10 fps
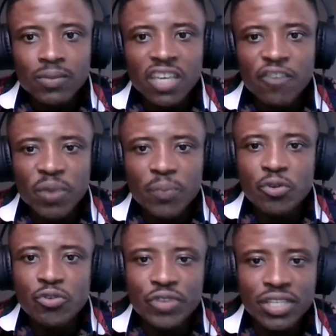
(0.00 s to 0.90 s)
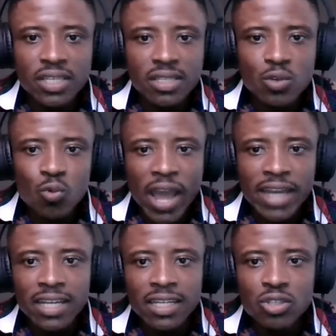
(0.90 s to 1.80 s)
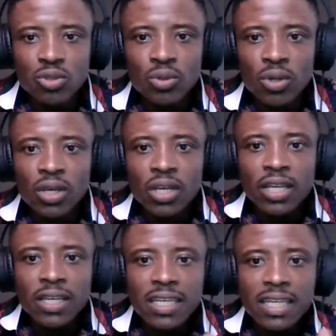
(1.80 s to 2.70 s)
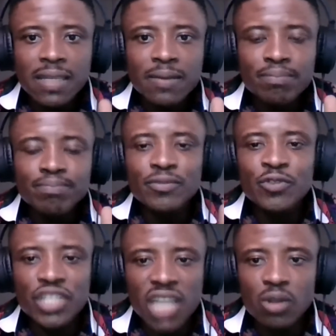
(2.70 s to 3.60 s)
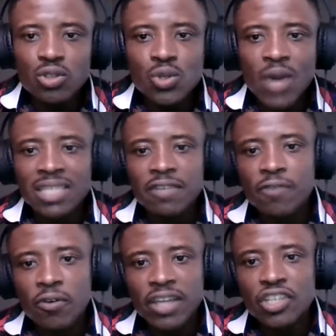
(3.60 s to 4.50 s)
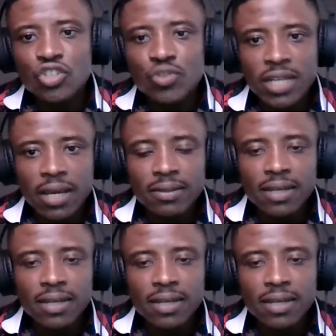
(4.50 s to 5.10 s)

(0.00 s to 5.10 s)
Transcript: Give people reasons why they need to reach out to you as a forex trader.